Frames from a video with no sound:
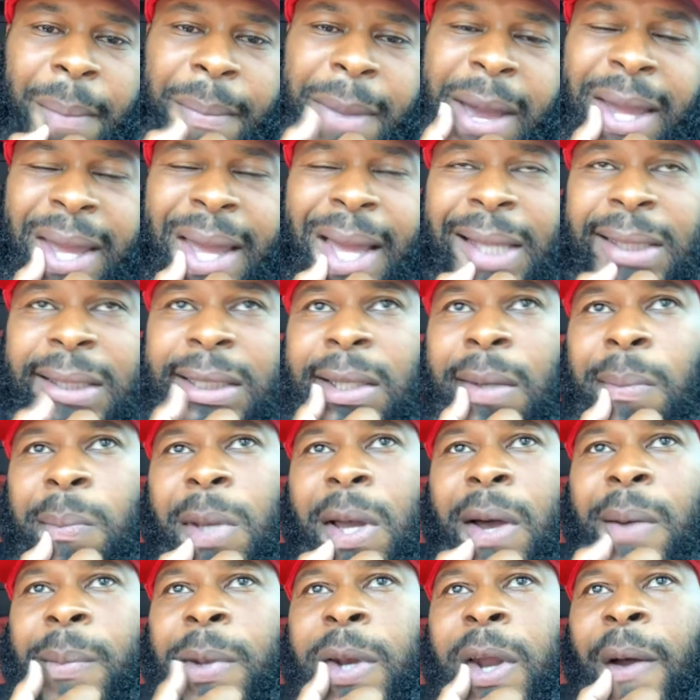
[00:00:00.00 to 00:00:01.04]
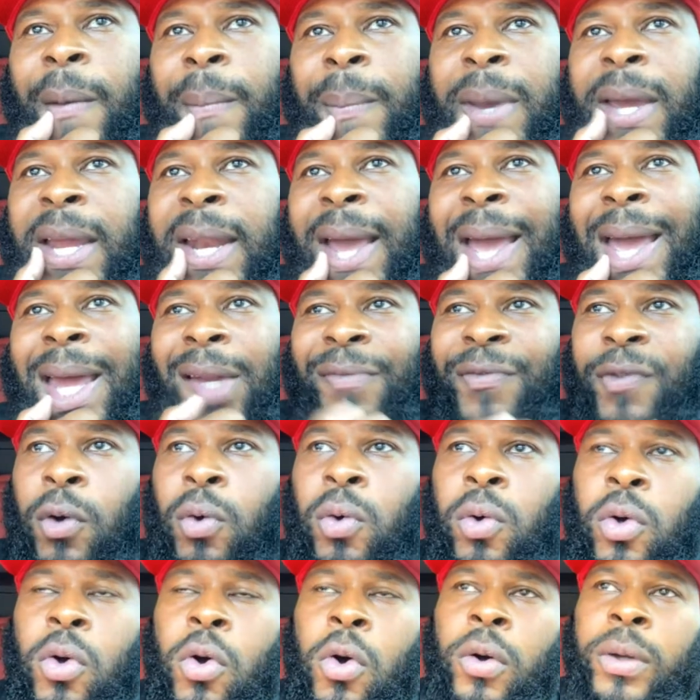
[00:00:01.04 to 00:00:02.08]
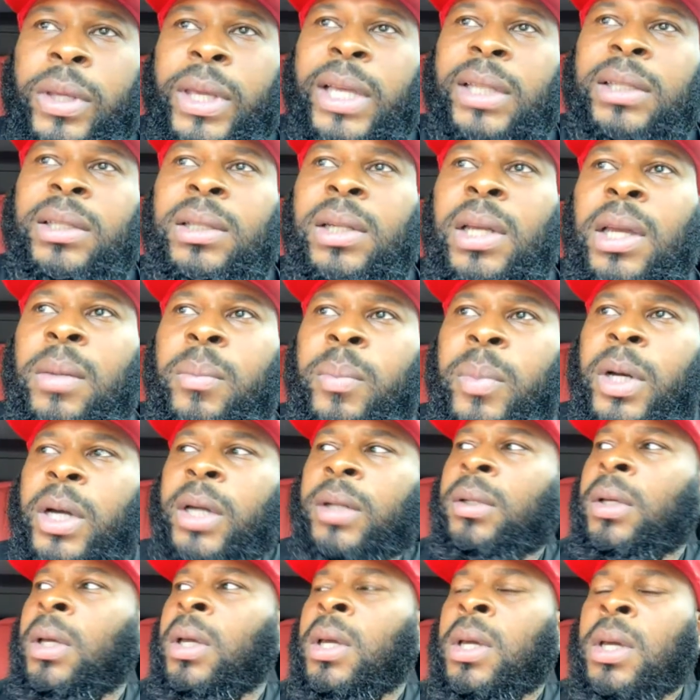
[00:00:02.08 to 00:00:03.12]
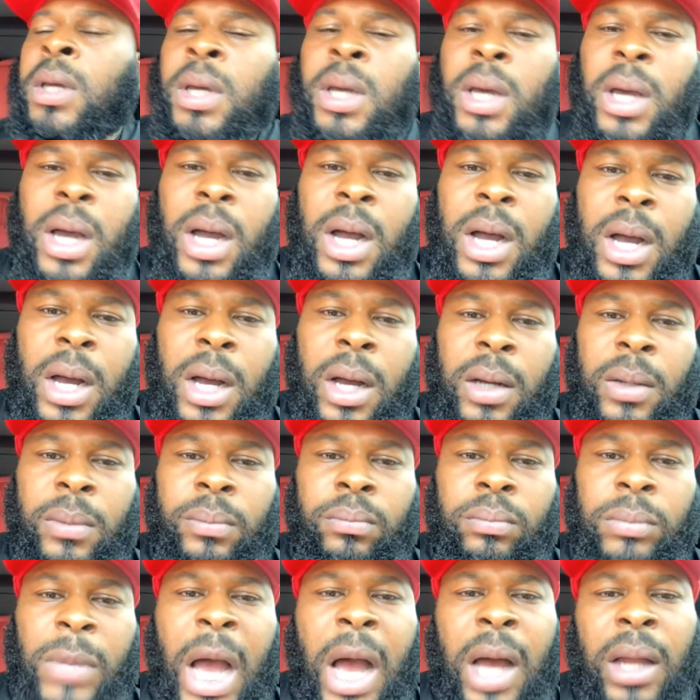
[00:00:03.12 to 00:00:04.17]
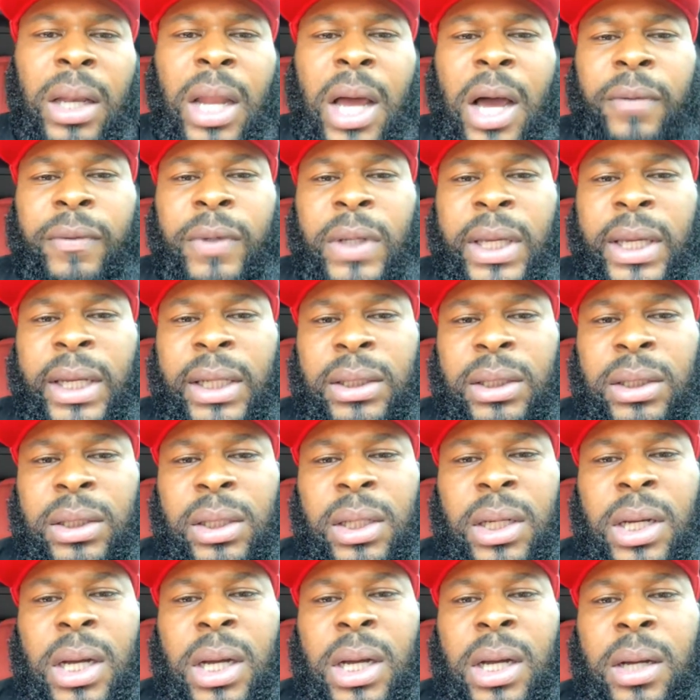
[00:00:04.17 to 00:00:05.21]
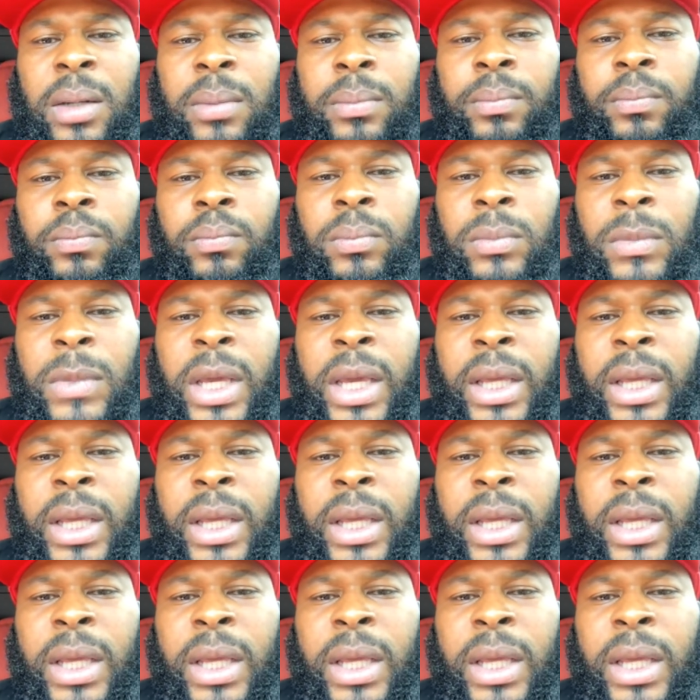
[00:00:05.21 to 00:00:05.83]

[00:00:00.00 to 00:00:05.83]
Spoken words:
I might got something coming up, man. I had a phone call yesterday, but I'd love to get into the